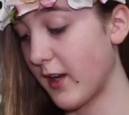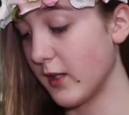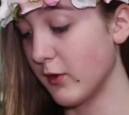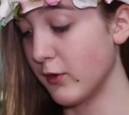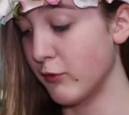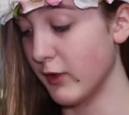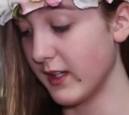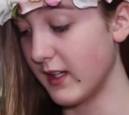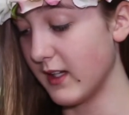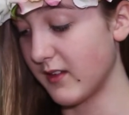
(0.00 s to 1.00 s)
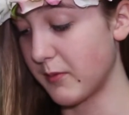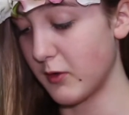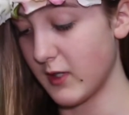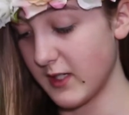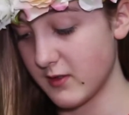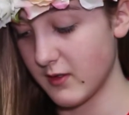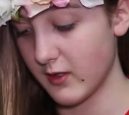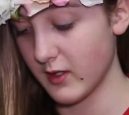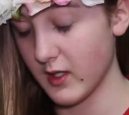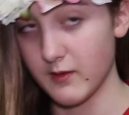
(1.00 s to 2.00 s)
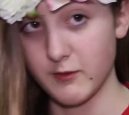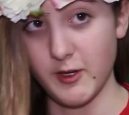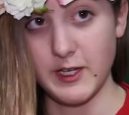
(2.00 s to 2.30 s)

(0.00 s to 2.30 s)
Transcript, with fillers: I thought it was really inspirational of